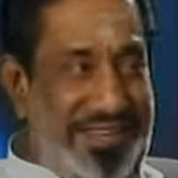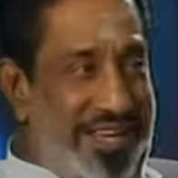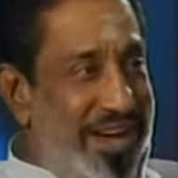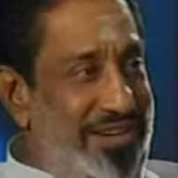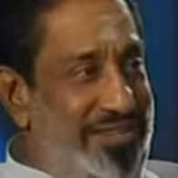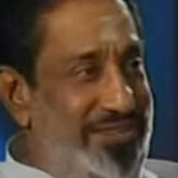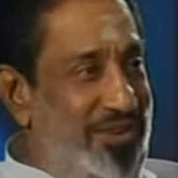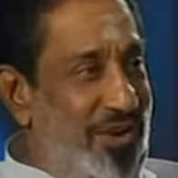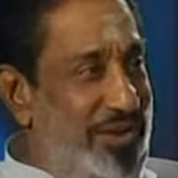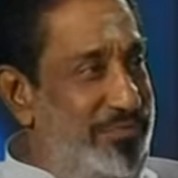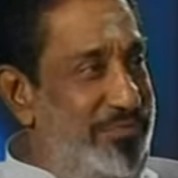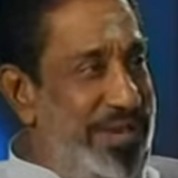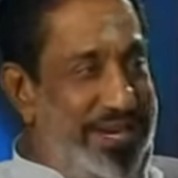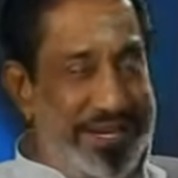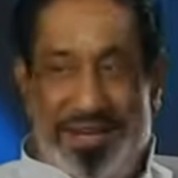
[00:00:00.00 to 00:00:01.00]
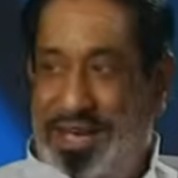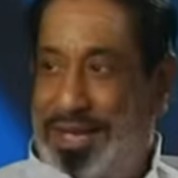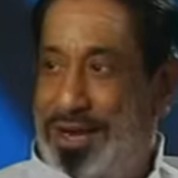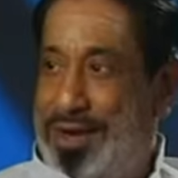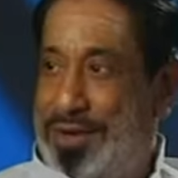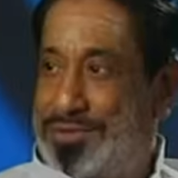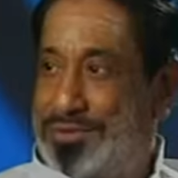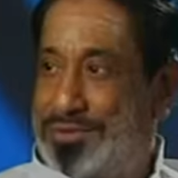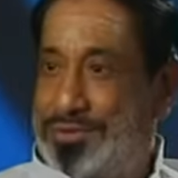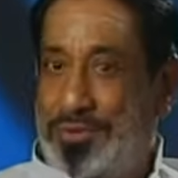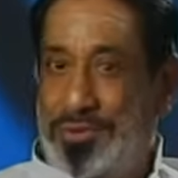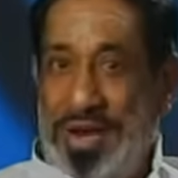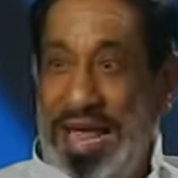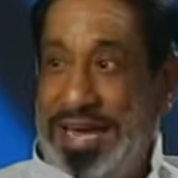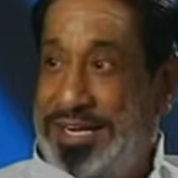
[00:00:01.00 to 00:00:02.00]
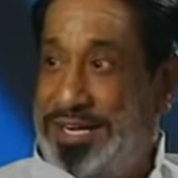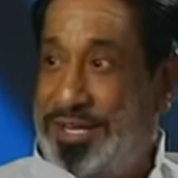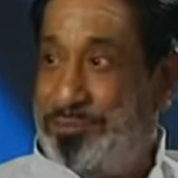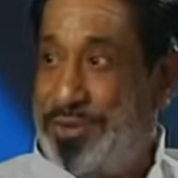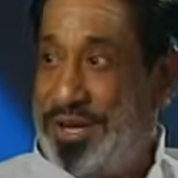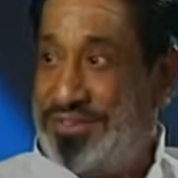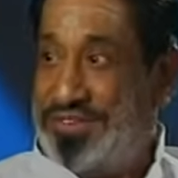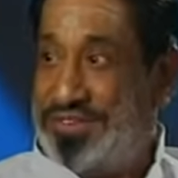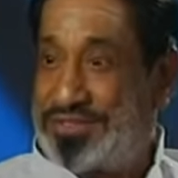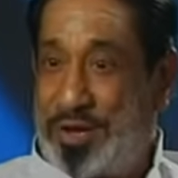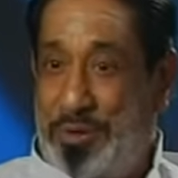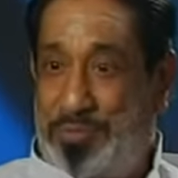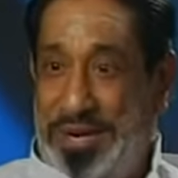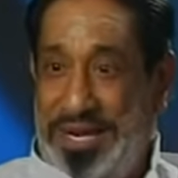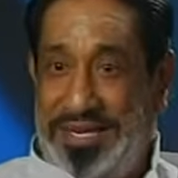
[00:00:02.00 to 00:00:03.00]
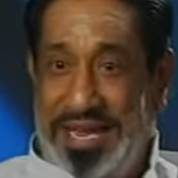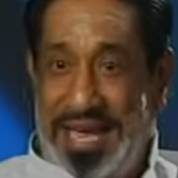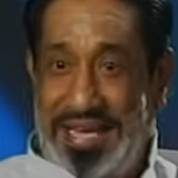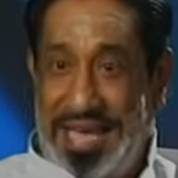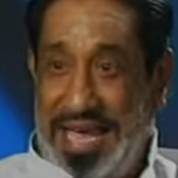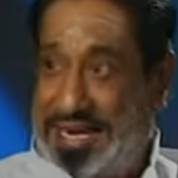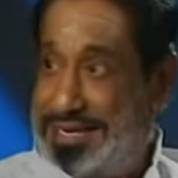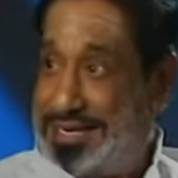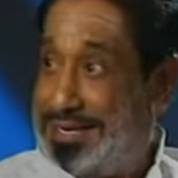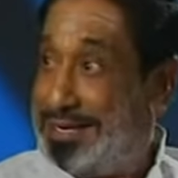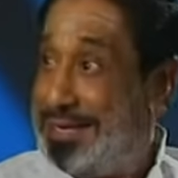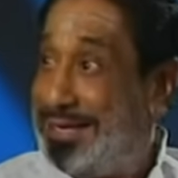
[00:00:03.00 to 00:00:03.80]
I start my dialogues, 90 pages complete, I act.